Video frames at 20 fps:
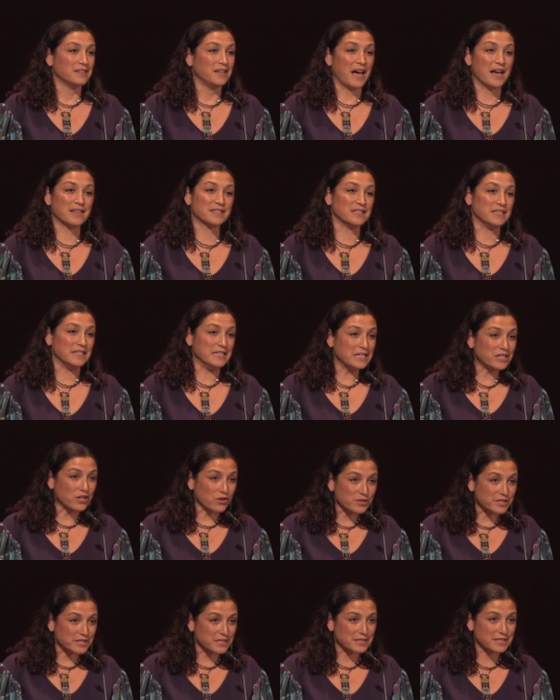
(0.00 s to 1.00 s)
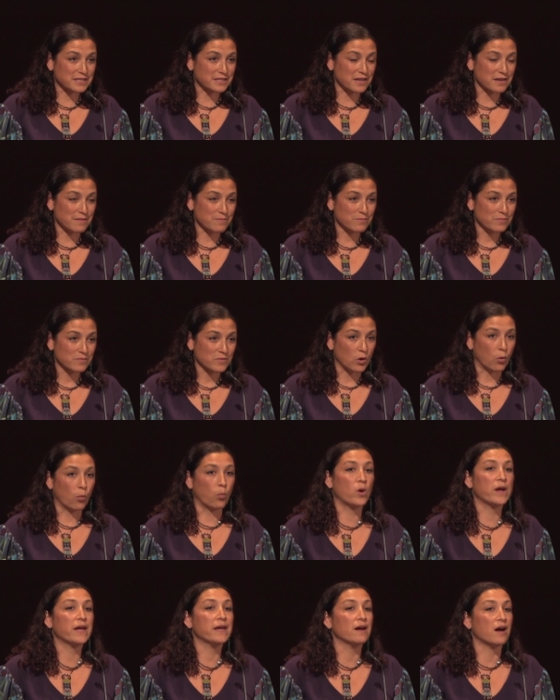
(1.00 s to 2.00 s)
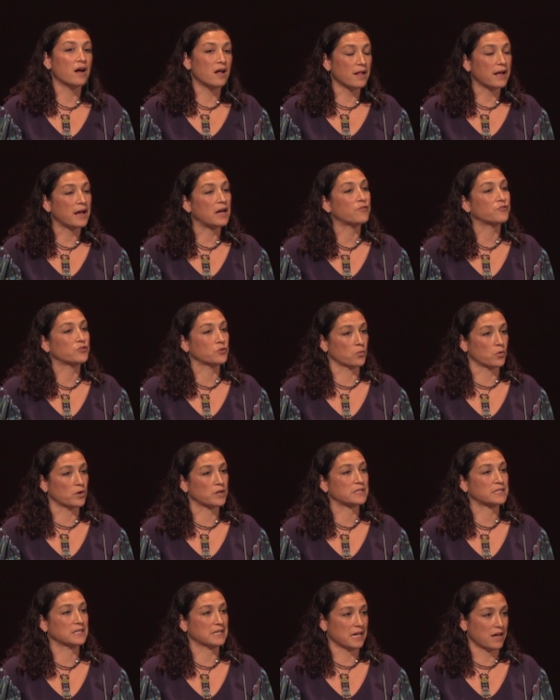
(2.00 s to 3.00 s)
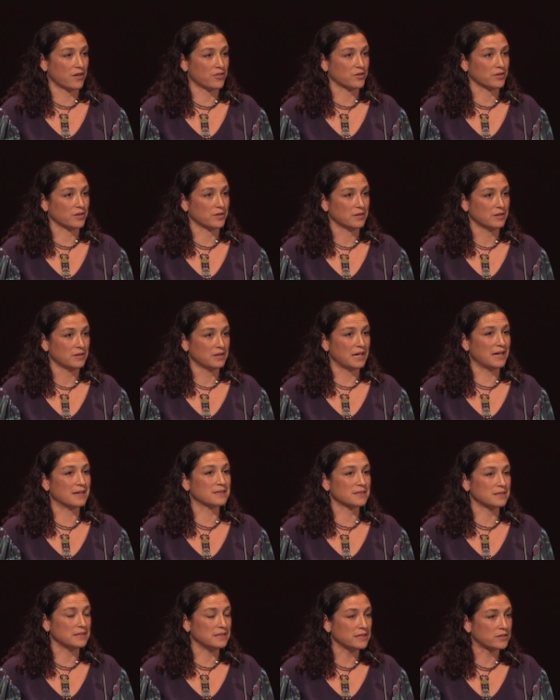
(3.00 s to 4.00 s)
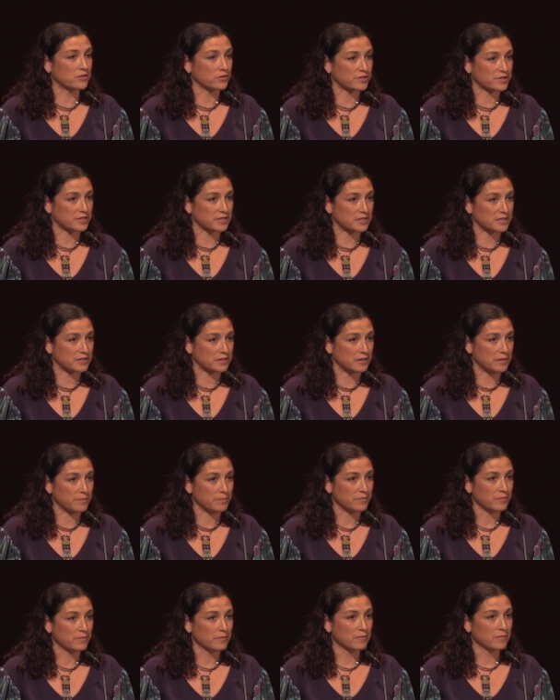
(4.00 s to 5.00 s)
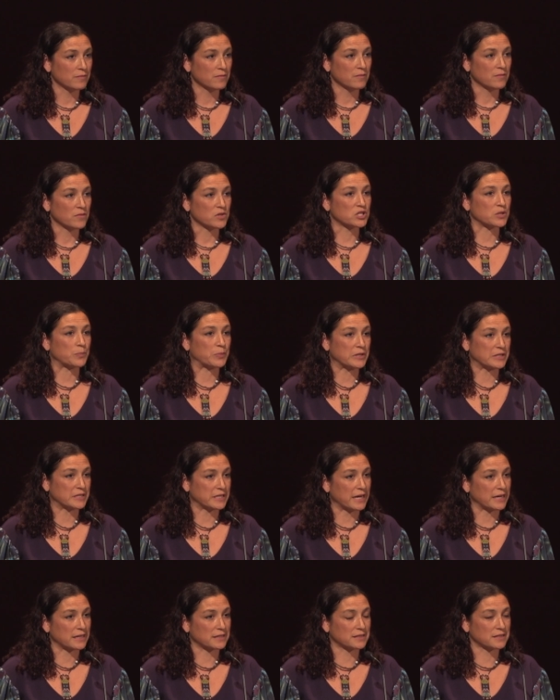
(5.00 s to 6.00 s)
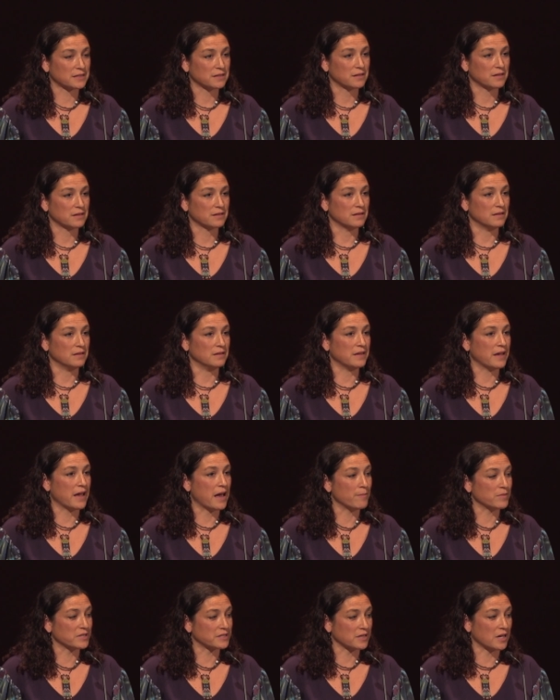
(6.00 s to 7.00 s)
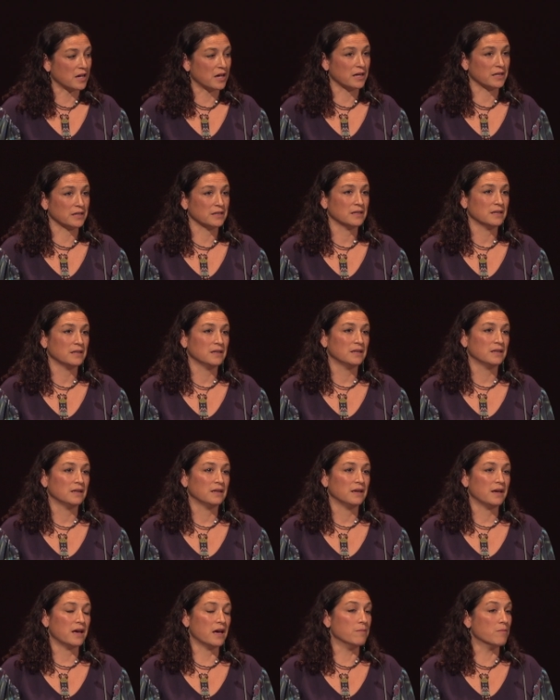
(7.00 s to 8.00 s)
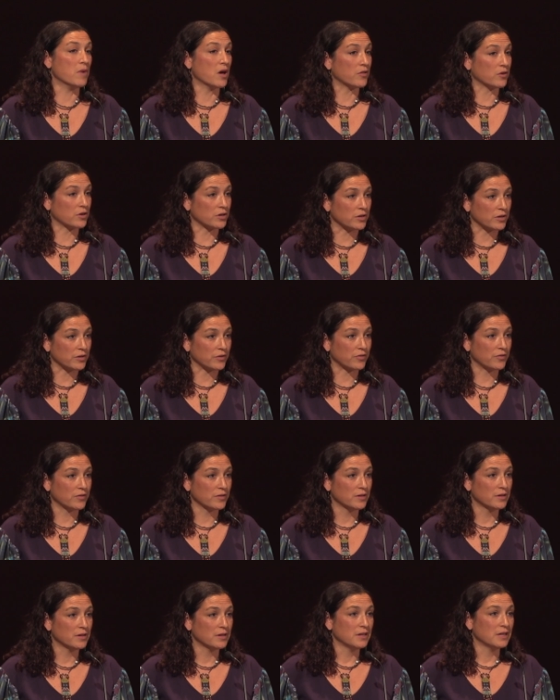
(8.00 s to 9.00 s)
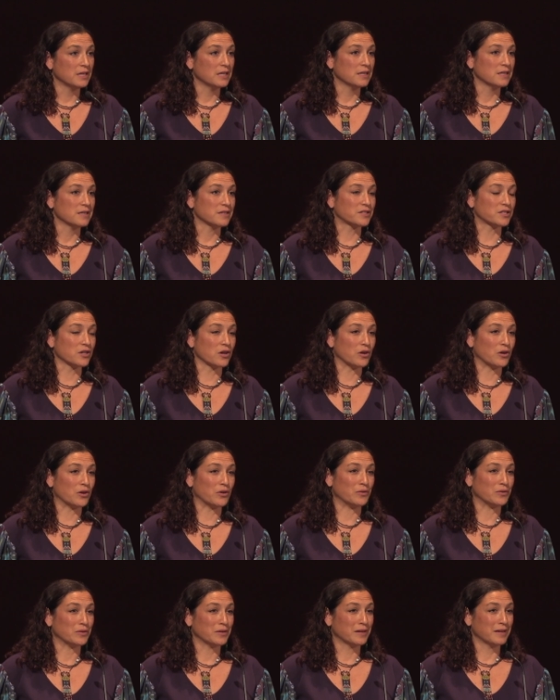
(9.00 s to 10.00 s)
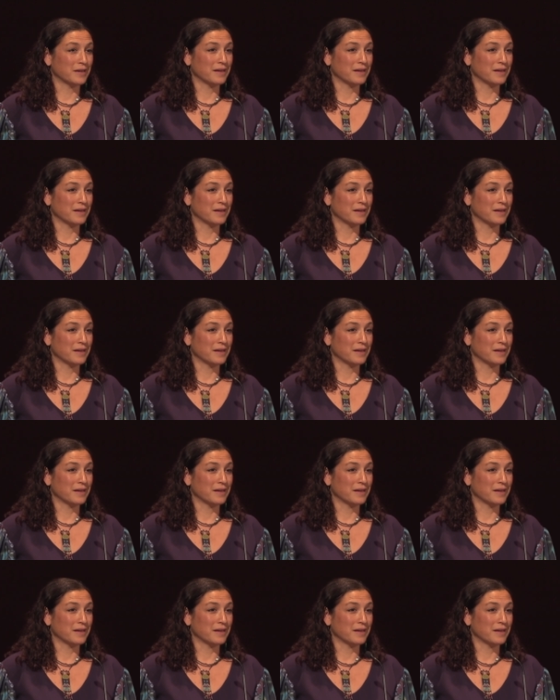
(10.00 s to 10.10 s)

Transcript: as an ecosystem, we all have to work together as an ecosystem to protect the Amazon and Mother Earth. So